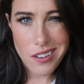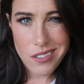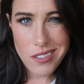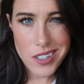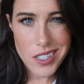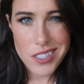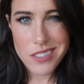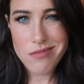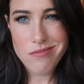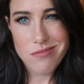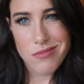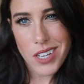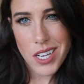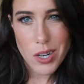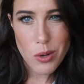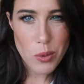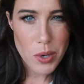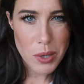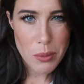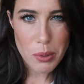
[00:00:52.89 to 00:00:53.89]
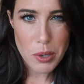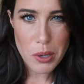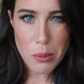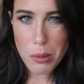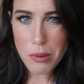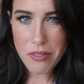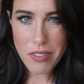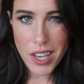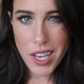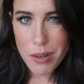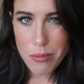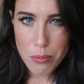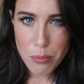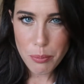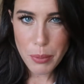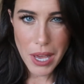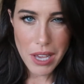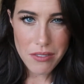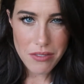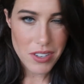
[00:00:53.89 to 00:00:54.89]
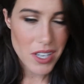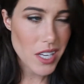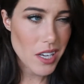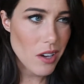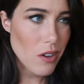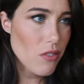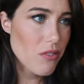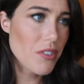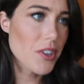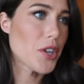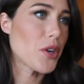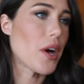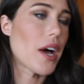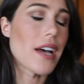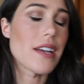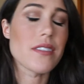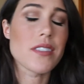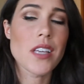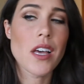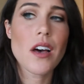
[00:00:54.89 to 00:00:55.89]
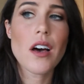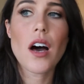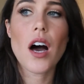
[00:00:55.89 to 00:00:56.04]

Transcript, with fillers: I I don't want to put up a bad bad video for you guys.